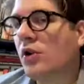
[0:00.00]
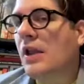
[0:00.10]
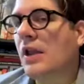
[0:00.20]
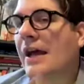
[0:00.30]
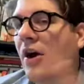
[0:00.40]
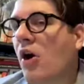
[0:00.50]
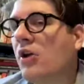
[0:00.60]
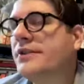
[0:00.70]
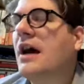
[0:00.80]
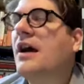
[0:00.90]
like all
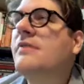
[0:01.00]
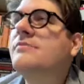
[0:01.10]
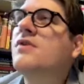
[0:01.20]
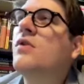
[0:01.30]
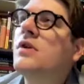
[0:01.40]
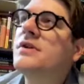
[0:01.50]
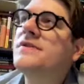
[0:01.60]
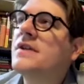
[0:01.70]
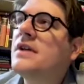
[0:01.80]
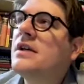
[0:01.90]
times or is
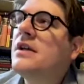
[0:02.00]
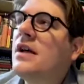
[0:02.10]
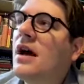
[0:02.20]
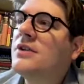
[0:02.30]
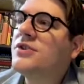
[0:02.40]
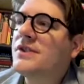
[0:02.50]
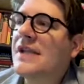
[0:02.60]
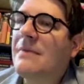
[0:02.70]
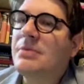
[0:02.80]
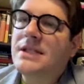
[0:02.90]
it uh, just
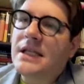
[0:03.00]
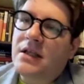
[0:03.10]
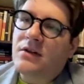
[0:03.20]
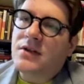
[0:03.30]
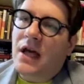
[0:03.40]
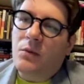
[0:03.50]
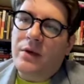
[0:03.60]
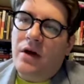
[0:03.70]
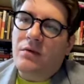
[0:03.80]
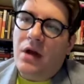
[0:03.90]
a particular time
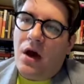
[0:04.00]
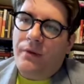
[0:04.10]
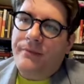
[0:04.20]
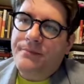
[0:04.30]
we don't know